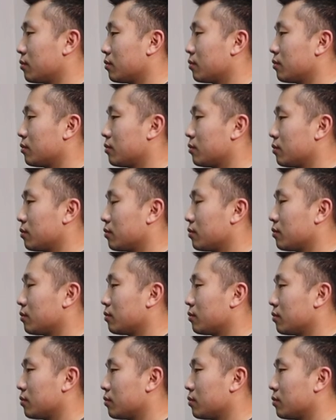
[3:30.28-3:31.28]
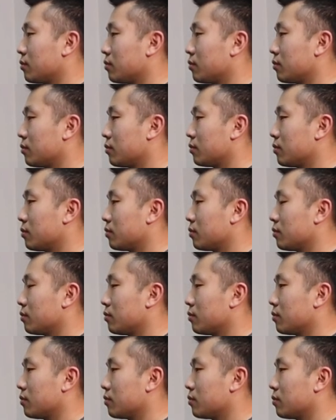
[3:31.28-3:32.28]

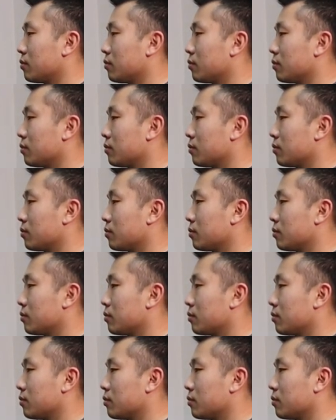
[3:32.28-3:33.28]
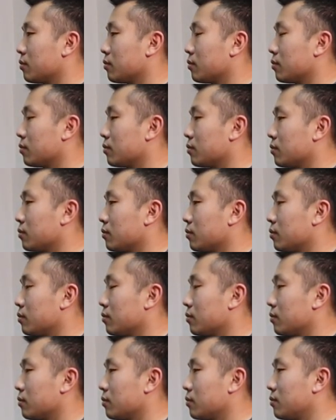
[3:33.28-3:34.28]

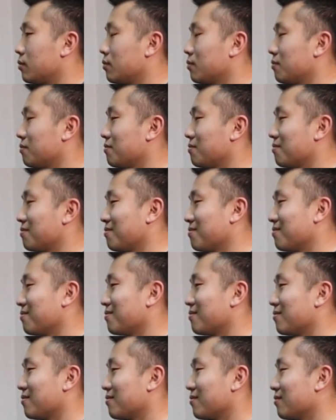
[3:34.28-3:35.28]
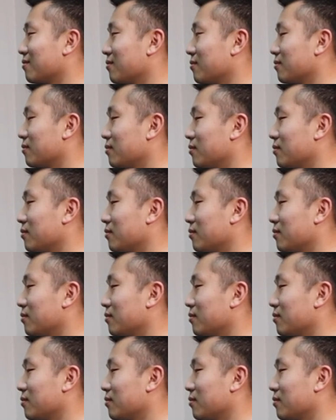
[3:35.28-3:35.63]
(silent)